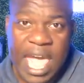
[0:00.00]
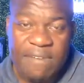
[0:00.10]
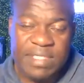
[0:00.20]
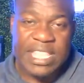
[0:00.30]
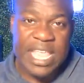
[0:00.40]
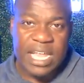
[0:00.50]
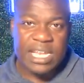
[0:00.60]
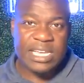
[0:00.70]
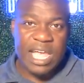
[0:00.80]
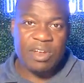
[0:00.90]

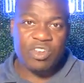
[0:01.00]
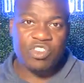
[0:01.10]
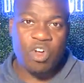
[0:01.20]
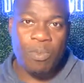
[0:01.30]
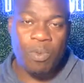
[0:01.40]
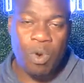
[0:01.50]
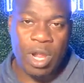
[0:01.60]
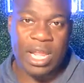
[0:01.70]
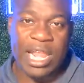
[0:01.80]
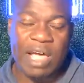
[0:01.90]
nailing down the scope of
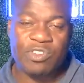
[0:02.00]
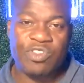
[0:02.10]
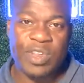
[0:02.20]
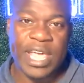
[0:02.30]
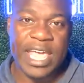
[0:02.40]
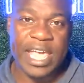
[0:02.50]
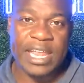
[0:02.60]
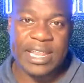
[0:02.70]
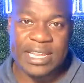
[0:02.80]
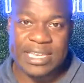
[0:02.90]
work allows you to
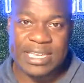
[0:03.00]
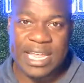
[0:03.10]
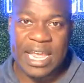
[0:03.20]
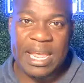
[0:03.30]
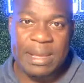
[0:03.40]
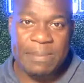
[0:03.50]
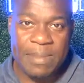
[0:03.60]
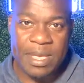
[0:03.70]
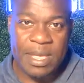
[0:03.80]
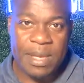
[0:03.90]
hand the
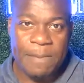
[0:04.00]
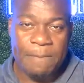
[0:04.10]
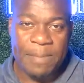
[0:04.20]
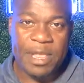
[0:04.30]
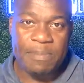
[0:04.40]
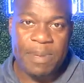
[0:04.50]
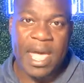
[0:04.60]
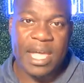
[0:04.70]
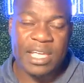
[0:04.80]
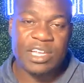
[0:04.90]
same bid
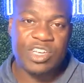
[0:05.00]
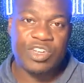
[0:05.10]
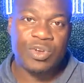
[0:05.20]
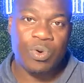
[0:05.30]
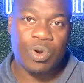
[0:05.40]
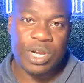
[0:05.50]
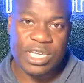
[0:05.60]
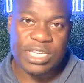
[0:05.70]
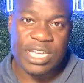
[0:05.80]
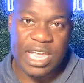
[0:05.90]
package or the
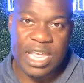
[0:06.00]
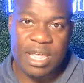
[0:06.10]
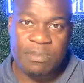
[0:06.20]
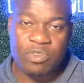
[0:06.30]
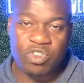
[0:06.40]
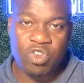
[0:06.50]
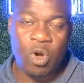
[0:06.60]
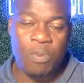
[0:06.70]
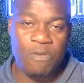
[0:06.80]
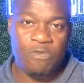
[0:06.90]
same
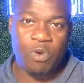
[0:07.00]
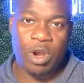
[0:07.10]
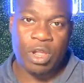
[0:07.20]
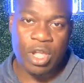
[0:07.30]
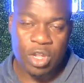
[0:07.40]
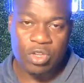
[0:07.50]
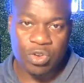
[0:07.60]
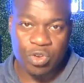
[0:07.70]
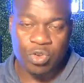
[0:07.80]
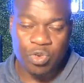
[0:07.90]
scope of work
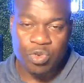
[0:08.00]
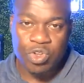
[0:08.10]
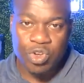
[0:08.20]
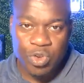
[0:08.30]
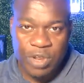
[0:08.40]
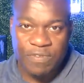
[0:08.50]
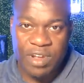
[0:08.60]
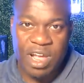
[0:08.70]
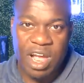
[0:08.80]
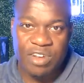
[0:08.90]
to do two
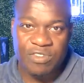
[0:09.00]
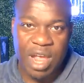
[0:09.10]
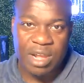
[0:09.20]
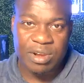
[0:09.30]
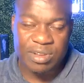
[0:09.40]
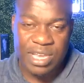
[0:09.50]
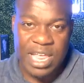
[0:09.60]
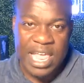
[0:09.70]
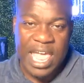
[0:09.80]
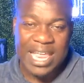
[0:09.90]
different contractors
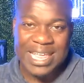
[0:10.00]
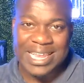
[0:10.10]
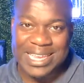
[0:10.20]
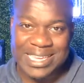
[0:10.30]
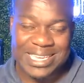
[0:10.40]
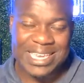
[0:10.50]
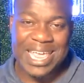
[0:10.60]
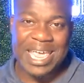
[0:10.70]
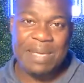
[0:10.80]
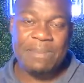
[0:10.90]
and get the
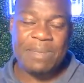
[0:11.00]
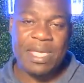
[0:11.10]
same